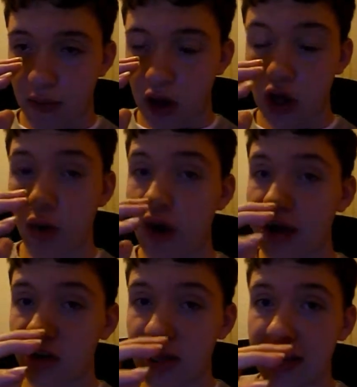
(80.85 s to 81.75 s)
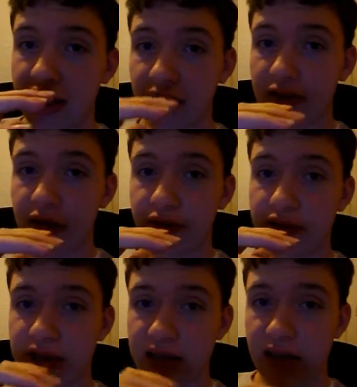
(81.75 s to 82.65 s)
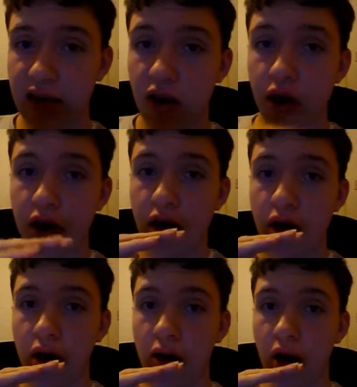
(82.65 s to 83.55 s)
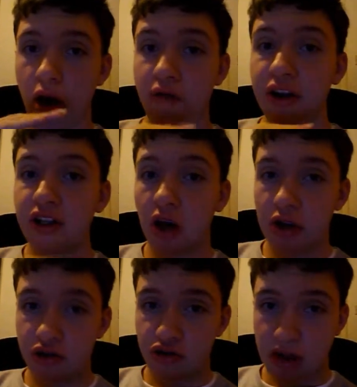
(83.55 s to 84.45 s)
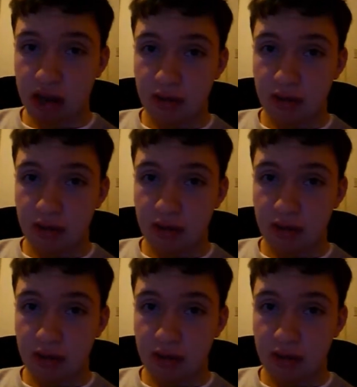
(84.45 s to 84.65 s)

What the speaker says: you are actually guilty of the sin of idolatry.